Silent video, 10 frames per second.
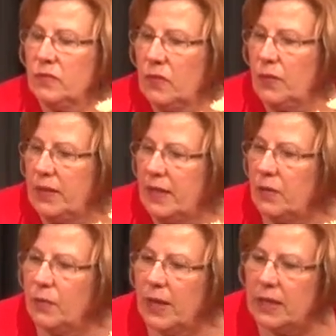What do you think?
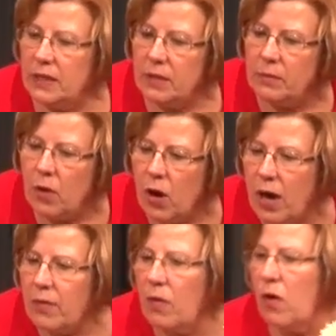You want a little
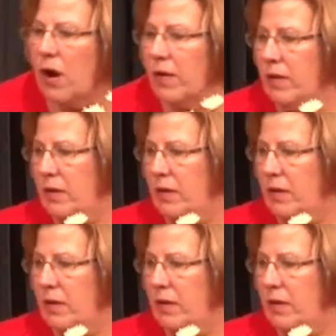more, or?